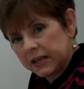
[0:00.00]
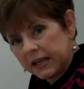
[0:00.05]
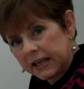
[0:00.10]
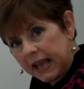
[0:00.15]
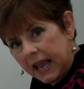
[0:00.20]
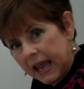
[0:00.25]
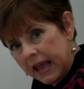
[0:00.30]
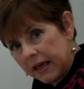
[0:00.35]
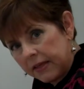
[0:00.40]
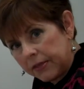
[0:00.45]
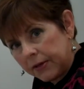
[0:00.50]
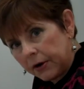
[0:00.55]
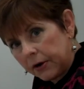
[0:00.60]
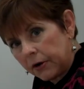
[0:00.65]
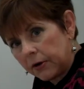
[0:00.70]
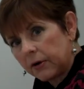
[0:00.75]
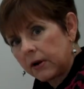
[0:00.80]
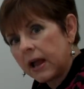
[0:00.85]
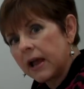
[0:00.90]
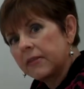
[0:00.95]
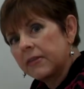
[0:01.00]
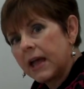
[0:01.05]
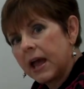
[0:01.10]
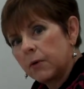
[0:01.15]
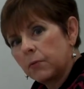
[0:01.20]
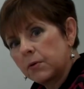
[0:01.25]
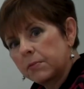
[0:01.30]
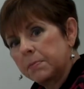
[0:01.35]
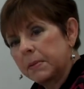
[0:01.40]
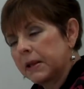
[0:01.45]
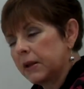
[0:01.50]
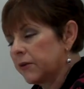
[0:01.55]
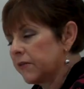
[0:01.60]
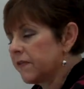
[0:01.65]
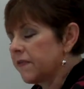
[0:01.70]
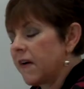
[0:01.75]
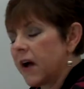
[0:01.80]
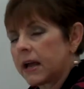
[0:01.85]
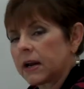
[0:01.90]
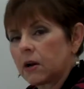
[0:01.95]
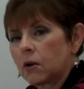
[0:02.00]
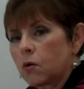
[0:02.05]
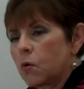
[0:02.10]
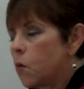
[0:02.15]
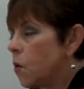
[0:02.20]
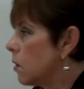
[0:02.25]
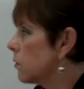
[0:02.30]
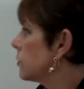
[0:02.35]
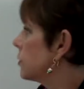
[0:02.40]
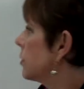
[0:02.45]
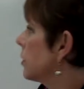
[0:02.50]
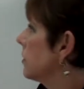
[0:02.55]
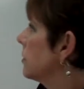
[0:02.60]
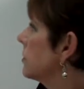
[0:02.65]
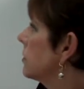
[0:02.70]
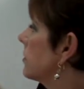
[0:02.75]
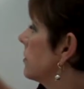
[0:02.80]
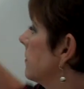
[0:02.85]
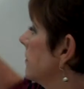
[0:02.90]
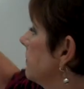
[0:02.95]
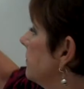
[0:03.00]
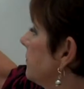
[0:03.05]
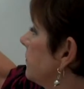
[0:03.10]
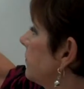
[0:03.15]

together, and that would be your final quotient.